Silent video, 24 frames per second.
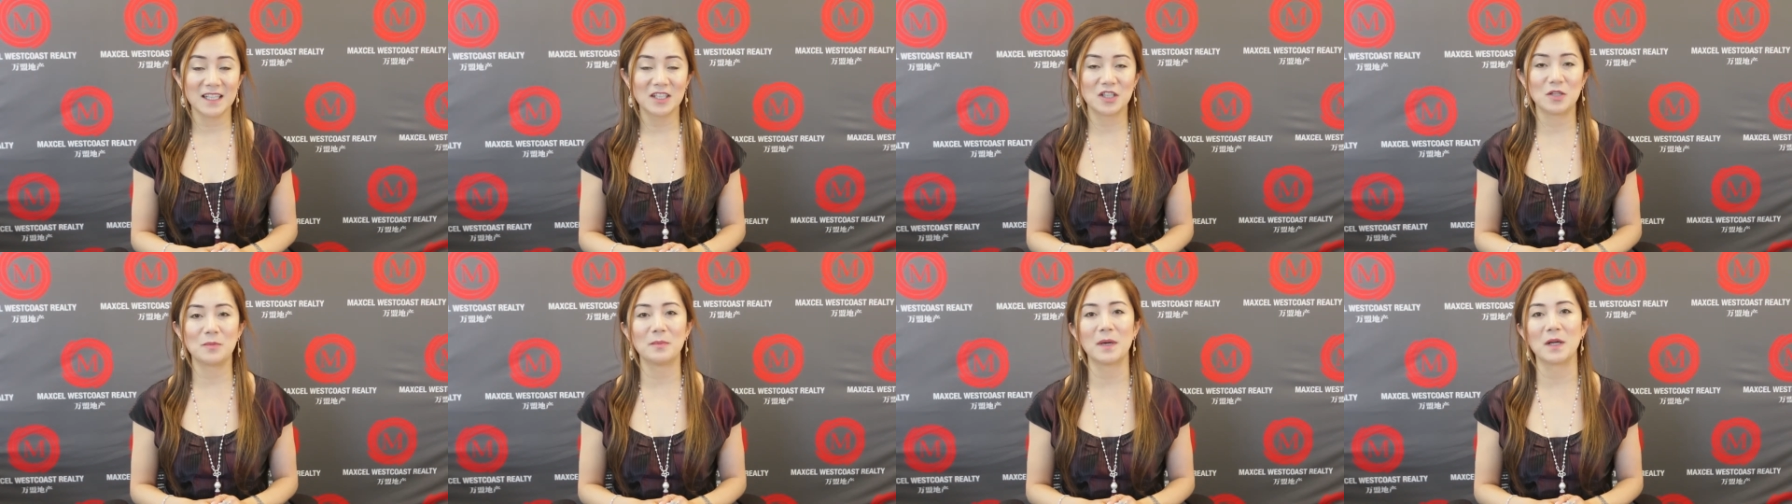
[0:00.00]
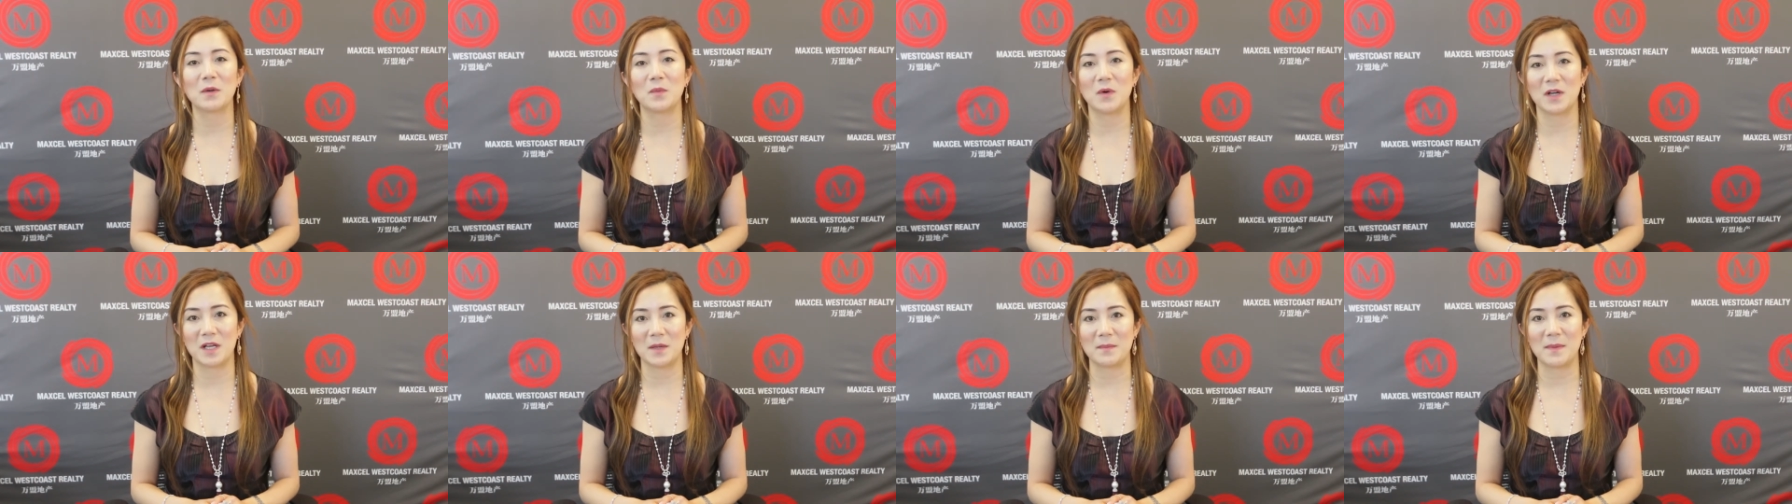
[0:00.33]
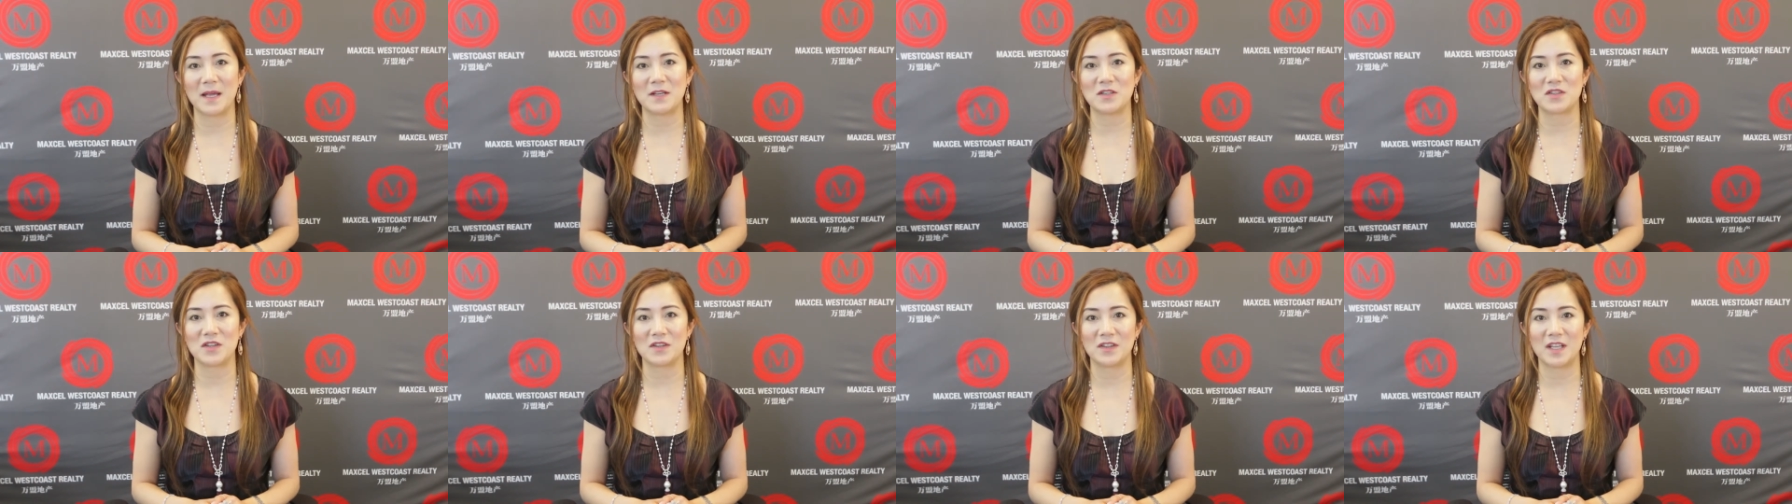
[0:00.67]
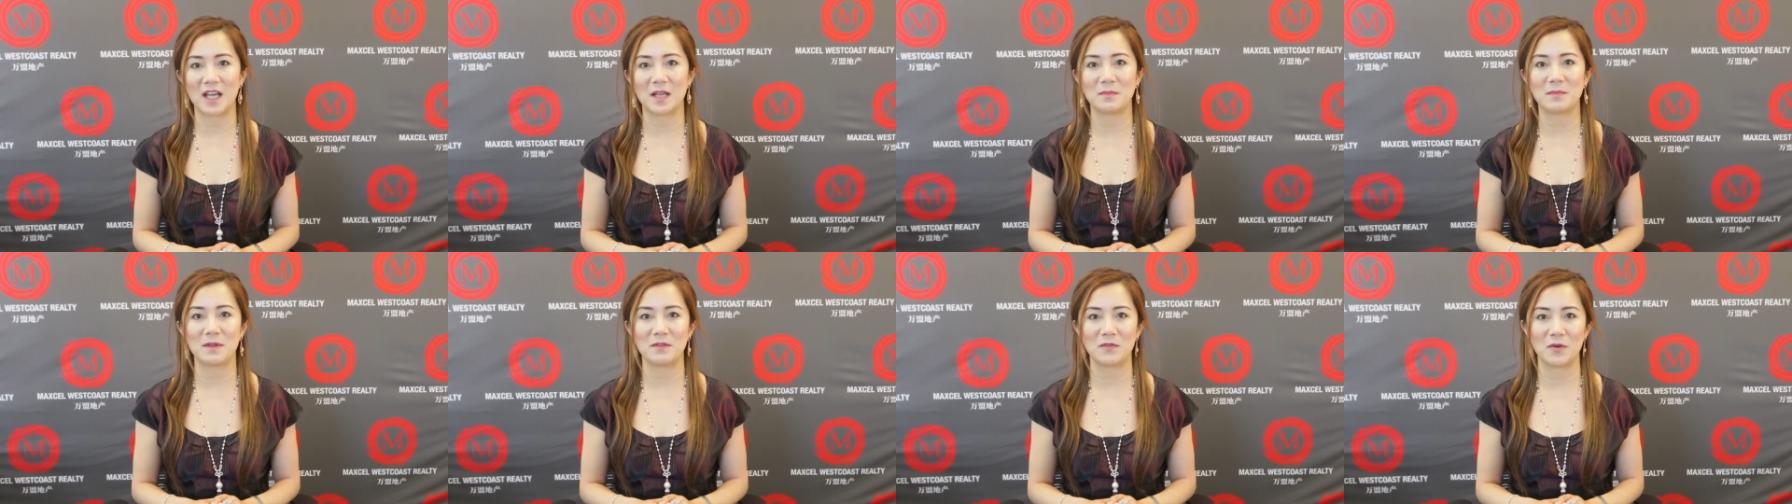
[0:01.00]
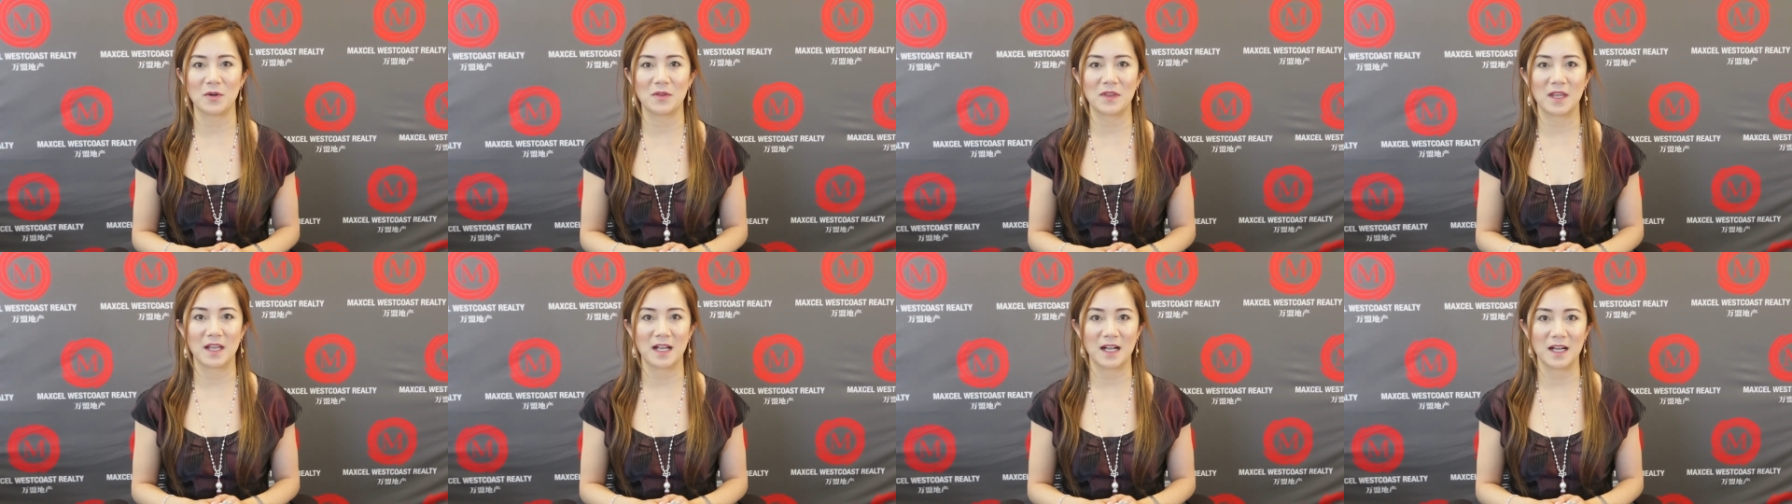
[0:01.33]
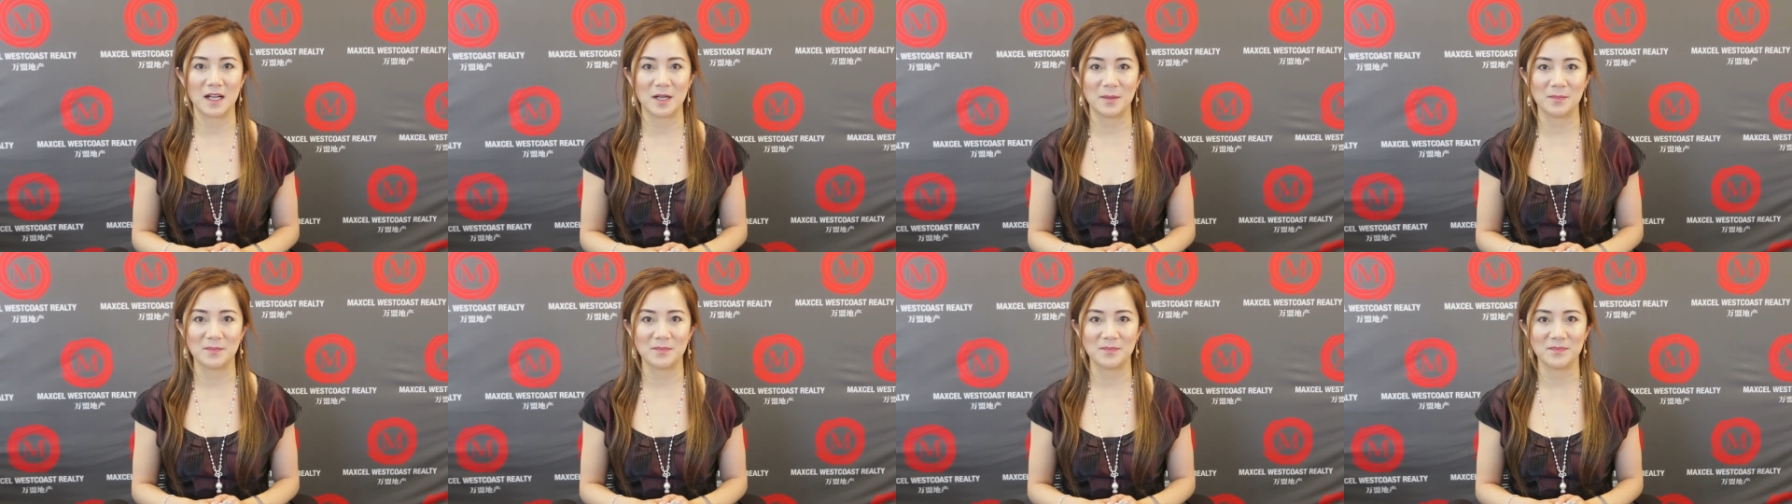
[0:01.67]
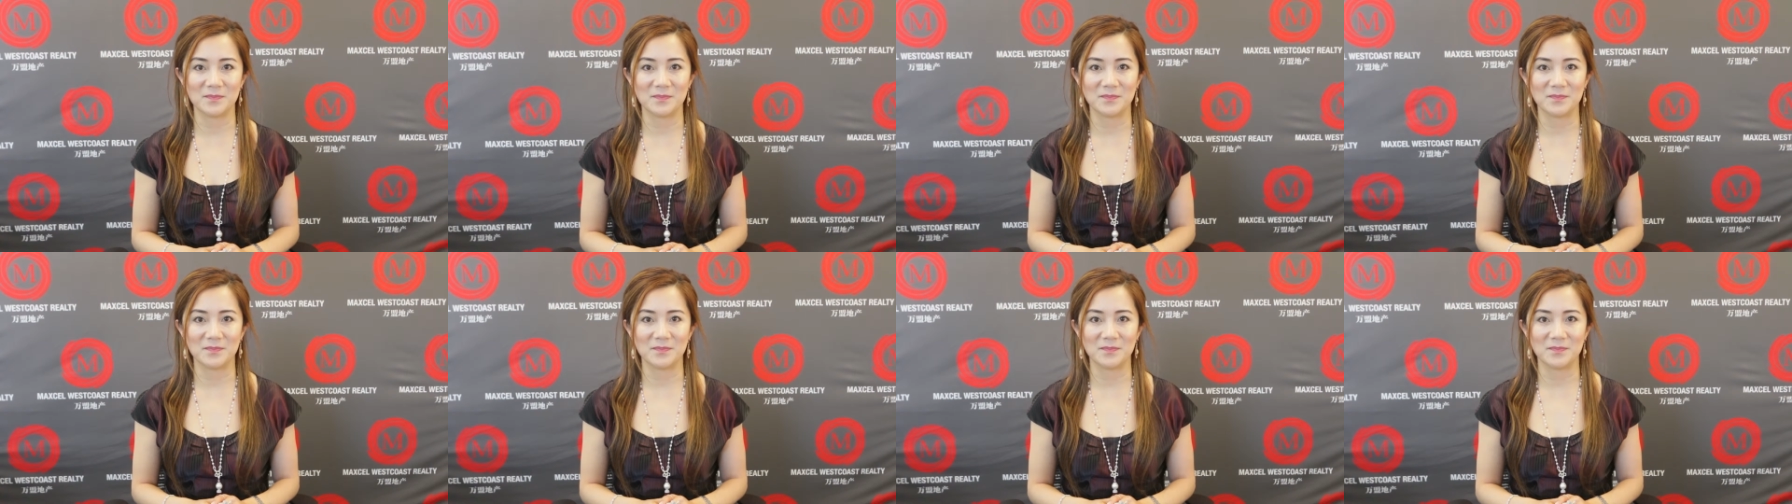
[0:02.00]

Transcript: you might want to mention that before they come.